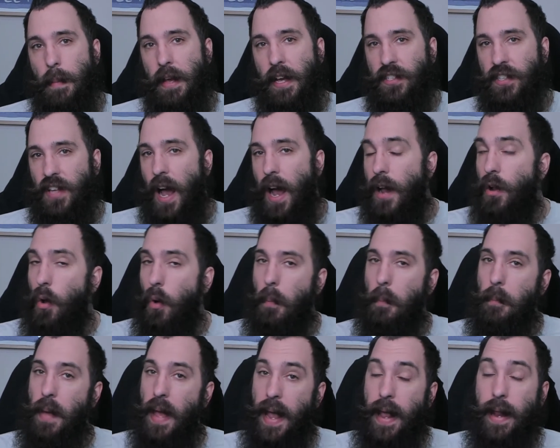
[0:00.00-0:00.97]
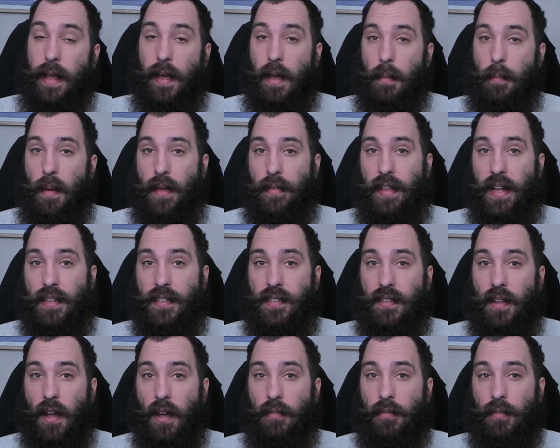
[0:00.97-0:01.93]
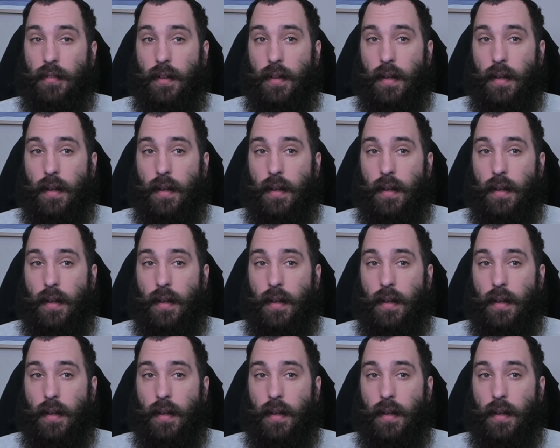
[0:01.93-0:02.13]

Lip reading: because I don't panic about that stuff.